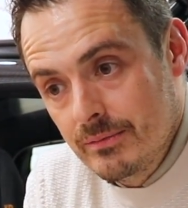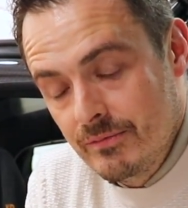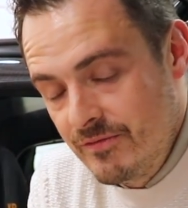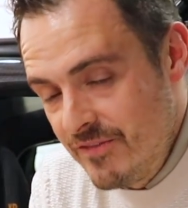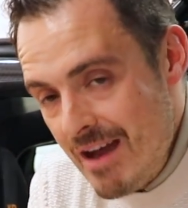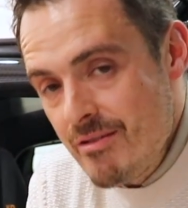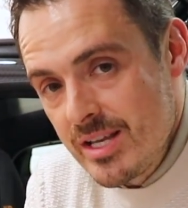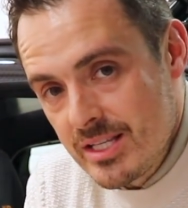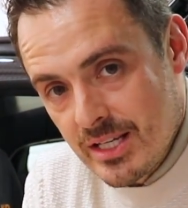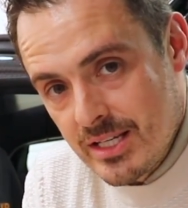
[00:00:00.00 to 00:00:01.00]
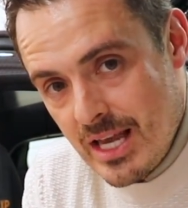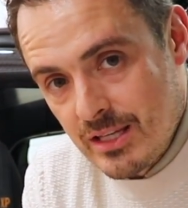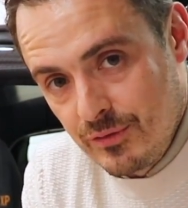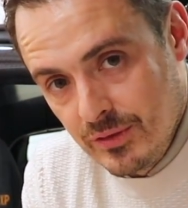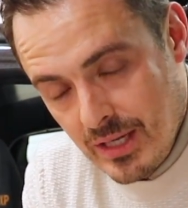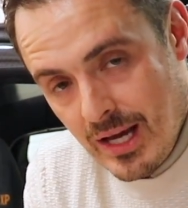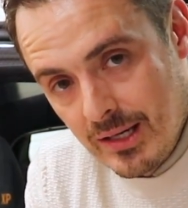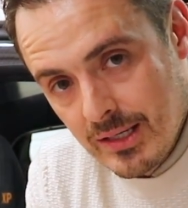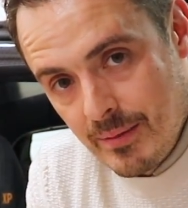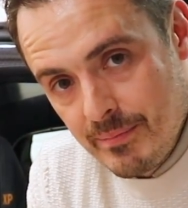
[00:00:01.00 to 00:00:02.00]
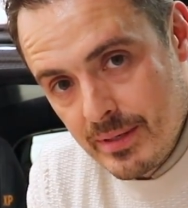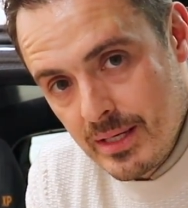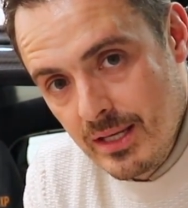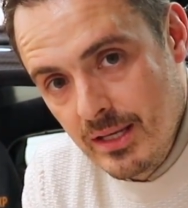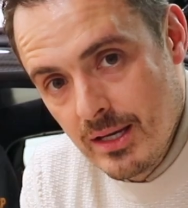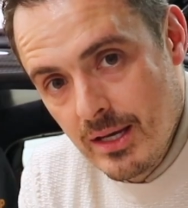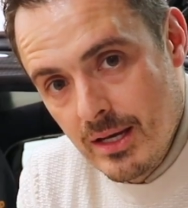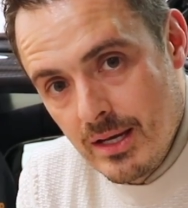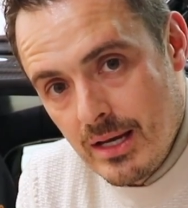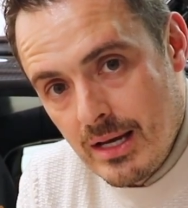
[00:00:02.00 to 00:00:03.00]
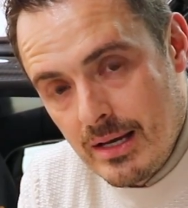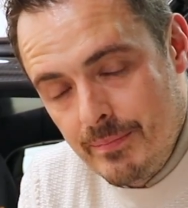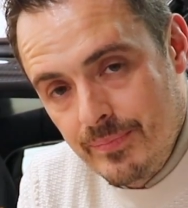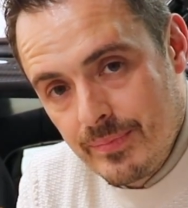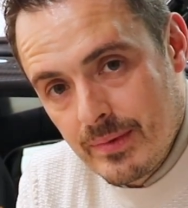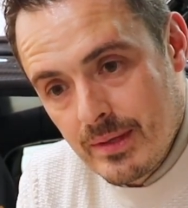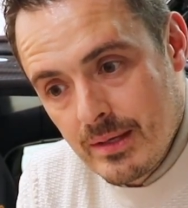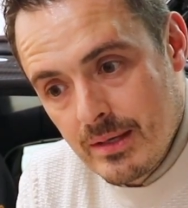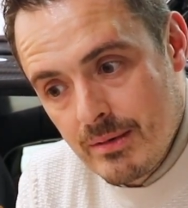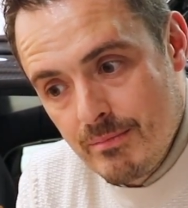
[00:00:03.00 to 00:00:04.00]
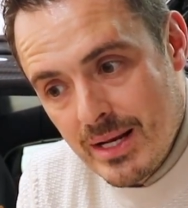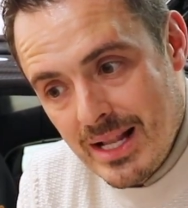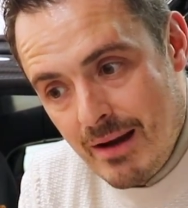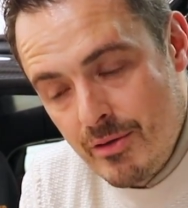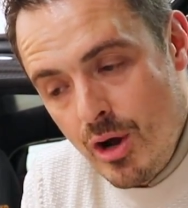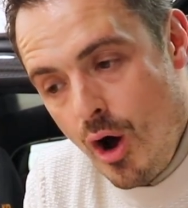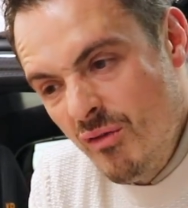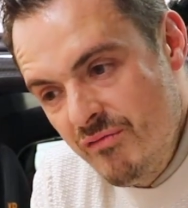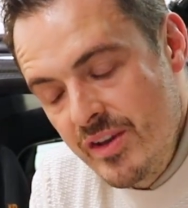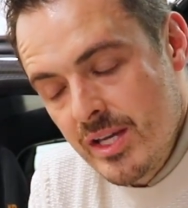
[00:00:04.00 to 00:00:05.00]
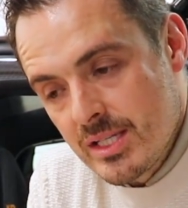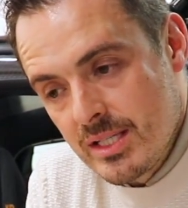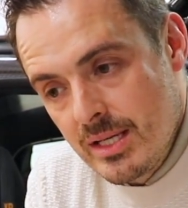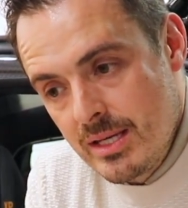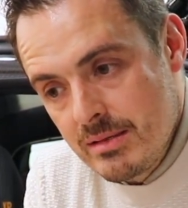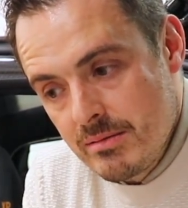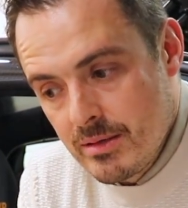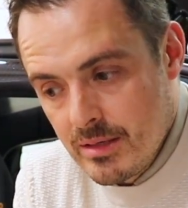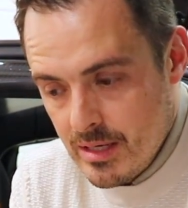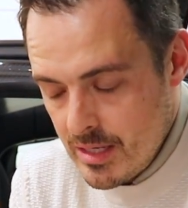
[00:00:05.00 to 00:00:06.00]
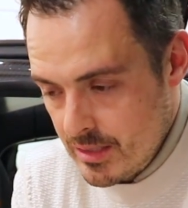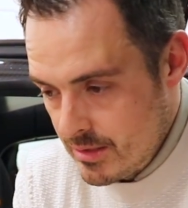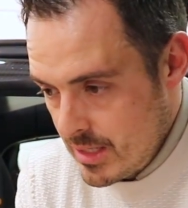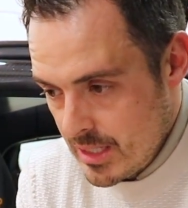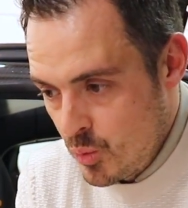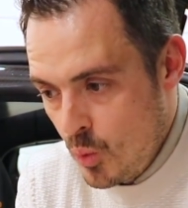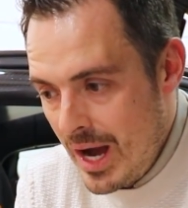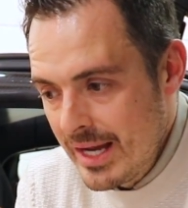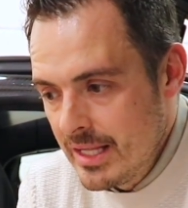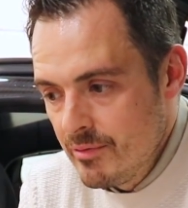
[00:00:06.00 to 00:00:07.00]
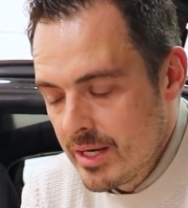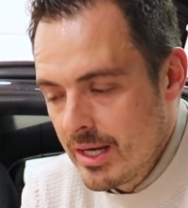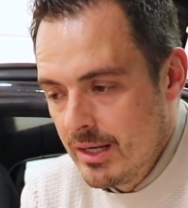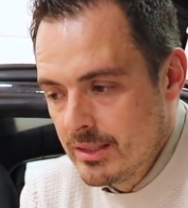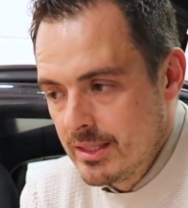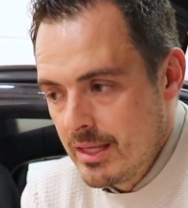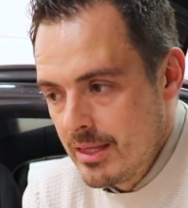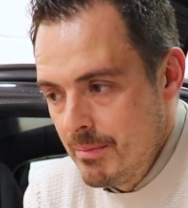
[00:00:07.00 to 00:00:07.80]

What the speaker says: very successful car company. McLaren obviously is widely regarded that they